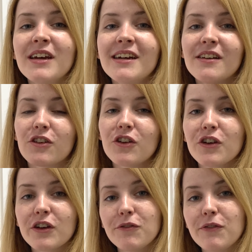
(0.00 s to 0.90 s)
so you
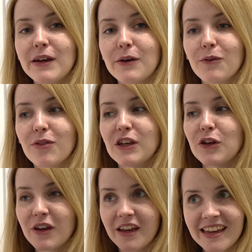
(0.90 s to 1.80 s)
can feel that you
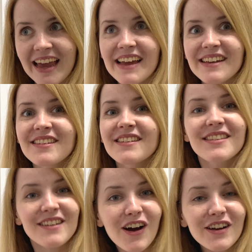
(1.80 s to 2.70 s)
can get
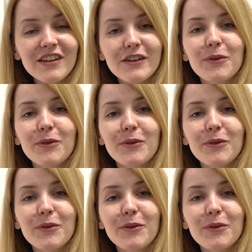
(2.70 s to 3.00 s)
started